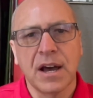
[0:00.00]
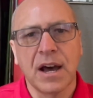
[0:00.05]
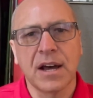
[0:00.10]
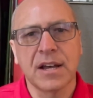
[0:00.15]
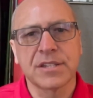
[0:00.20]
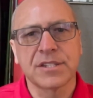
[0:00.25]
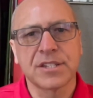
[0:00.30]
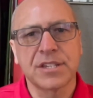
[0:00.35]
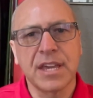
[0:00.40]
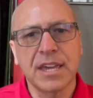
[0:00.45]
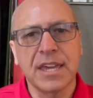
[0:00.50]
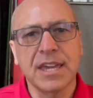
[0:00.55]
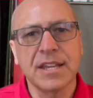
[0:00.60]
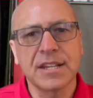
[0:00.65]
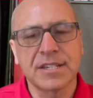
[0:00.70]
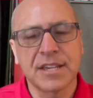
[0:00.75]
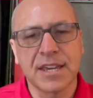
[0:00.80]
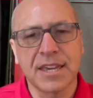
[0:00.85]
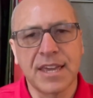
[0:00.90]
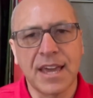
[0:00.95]

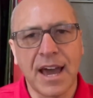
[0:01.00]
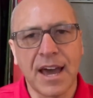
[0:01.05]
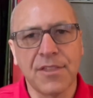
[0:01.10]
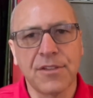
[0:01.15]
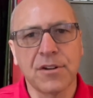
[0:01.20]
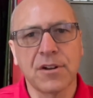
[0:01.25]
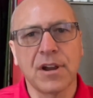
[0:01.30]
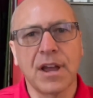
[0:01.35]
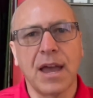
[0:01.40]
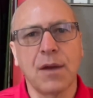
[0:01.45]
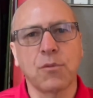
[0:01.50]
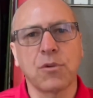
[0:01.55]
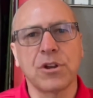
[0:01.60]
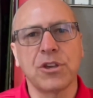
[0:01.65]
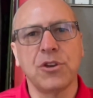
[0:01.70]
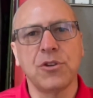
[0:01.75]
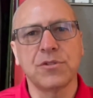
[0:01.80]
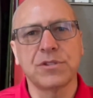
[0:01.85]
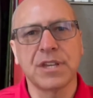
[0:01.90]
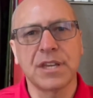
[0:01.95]
singing together, and we're
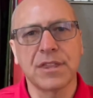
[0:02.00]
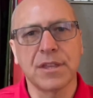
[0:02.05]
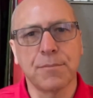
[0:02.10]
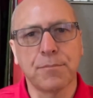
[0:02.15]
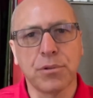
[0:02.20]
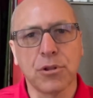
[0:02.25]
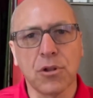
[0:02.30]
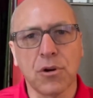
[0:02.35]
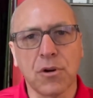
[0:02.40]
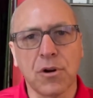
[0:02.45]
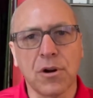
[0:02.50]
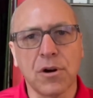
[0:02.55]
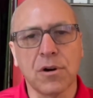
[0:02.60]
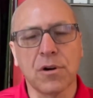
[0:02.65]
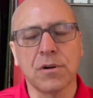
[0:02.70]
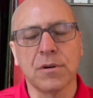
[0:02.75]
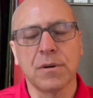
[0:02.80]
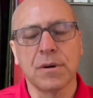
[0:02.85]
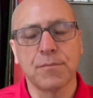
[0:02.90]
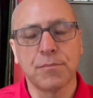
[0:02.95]
using the
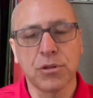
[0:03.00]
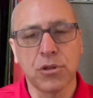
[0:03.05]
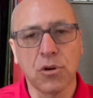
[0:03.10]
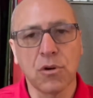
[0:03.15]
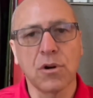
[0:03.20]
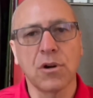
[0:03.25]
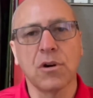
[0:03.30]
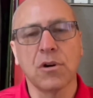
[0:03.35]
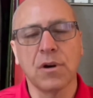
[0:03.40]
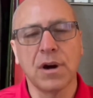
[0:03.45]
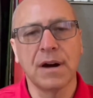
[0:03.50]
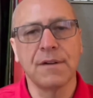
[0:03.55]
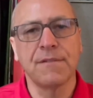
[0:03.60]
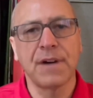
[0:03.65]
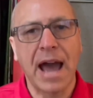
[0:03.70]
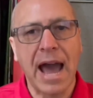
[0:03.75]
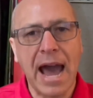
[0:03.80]
plural of